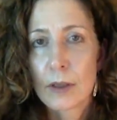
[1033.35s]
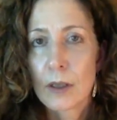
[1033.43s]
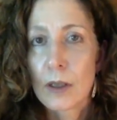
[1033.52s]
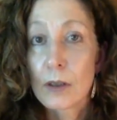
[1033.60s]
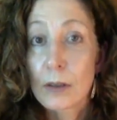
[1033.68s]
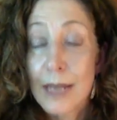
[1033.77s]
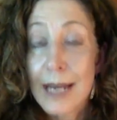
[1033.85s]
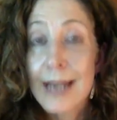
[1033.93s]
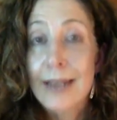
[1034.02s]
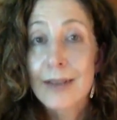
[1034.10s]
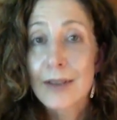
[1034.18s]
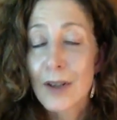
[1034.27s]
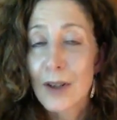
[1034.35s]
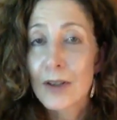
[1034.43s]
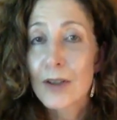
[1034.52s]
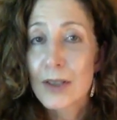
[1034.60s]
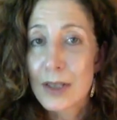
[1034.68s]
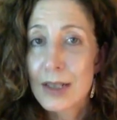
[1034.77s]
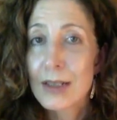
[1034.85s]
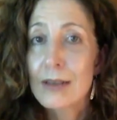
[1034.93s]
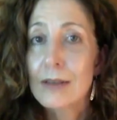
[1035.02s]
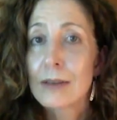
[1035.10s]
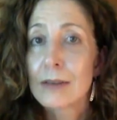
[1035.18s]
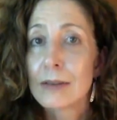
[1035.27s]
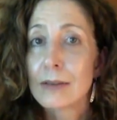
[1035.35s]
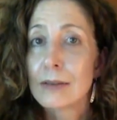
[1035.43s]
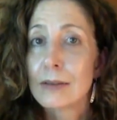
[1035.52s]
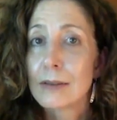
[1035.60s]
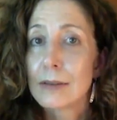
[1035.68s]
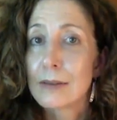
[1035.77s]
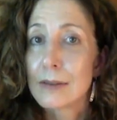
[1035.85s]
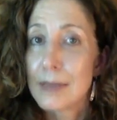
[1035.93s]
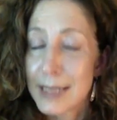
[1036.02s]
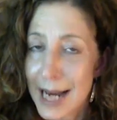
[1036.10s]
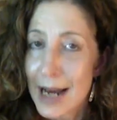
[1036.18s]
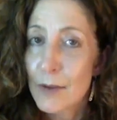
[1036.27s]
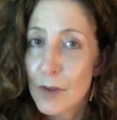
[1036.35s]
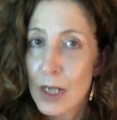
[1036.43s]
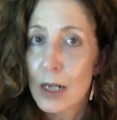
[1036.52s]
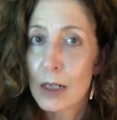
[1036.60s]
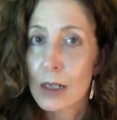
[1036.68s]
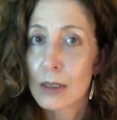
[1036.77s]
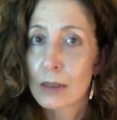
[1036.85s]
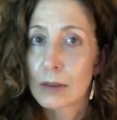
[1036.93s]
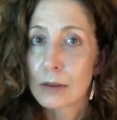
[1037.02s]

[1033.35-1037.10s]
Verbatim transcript: her legs are still down there